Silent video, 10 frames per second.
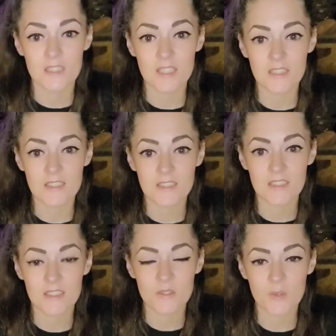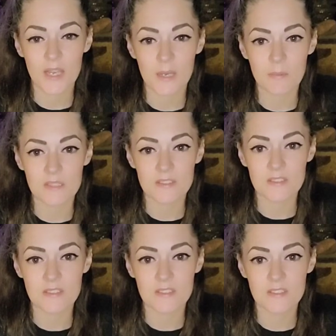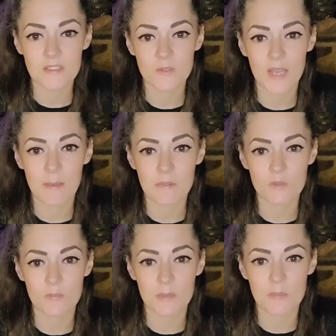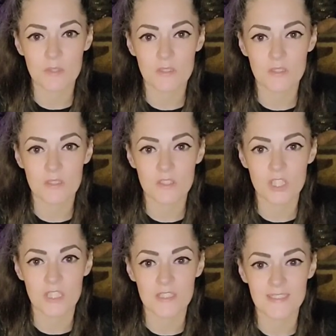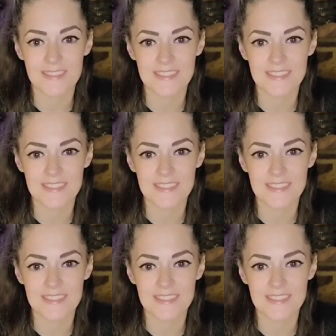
that's that's what happens that's what happens when people cheat